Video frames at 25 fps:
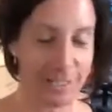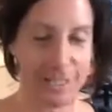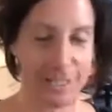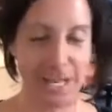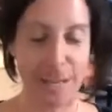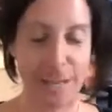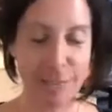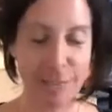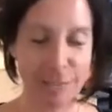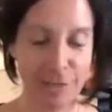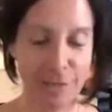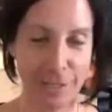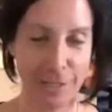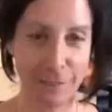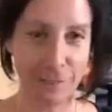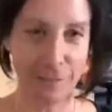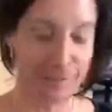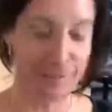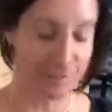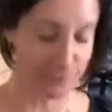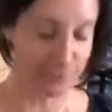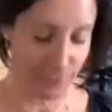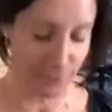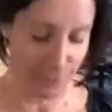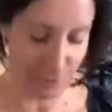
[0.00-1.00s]
Napa Valley
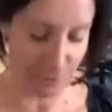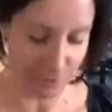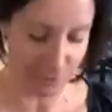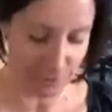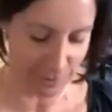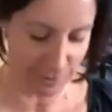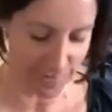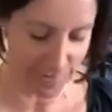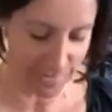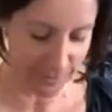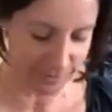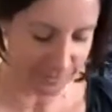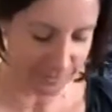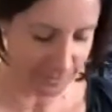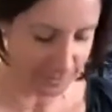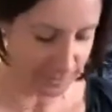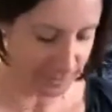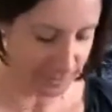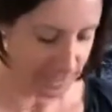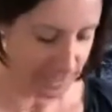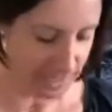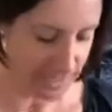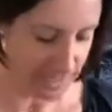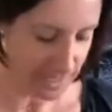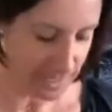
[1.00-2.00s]
wines for under
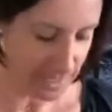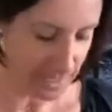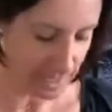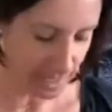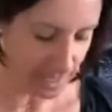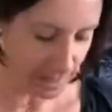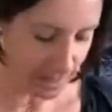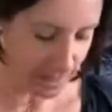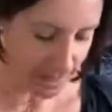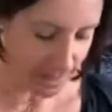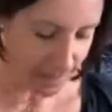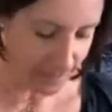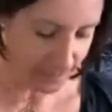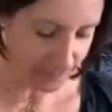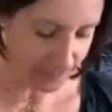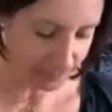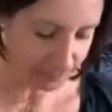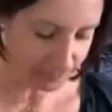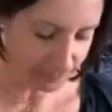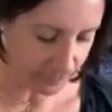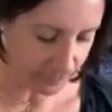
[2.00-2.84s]
$1,000.